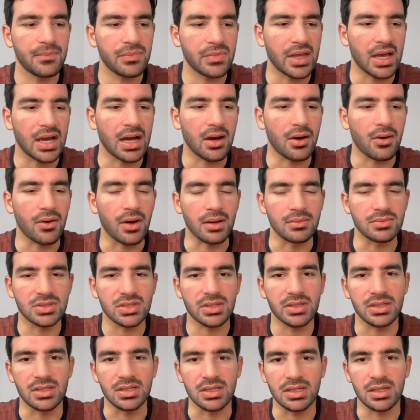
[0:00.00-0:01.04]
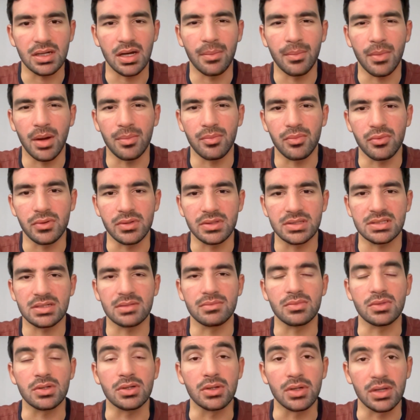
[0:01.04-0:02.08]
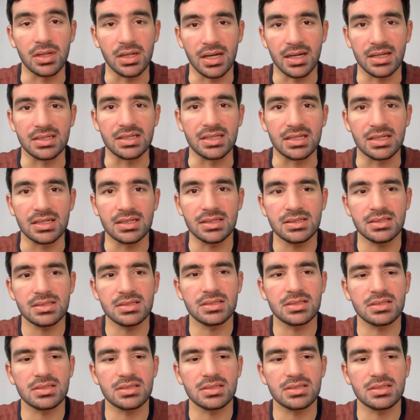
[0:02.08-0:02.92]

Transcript: how I'm starting to come up with some good ideas,